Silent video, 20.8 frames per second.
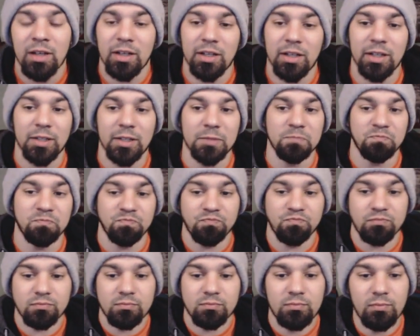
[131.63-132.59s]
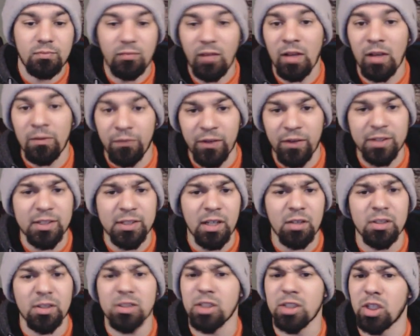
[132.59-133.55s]
Fairy
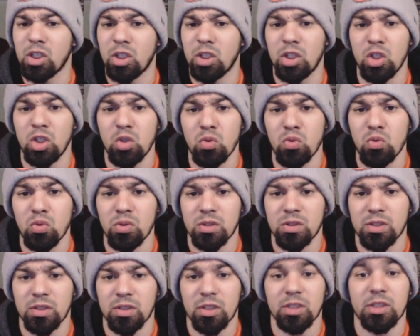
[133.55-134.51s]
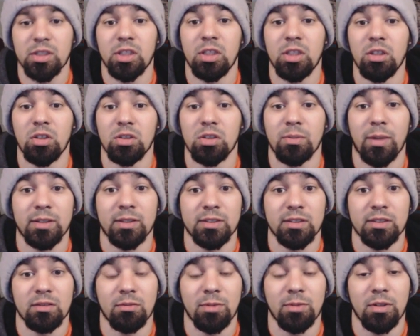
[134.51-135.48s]
Tail, there's a huge amount of
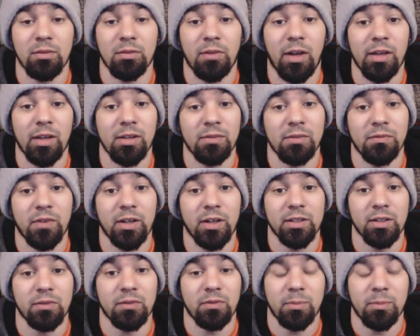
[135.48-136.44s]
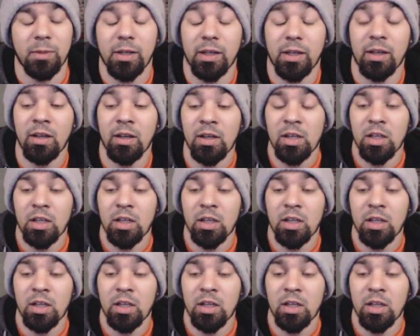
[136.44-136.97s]
sentimental value in Fairy Tail for me.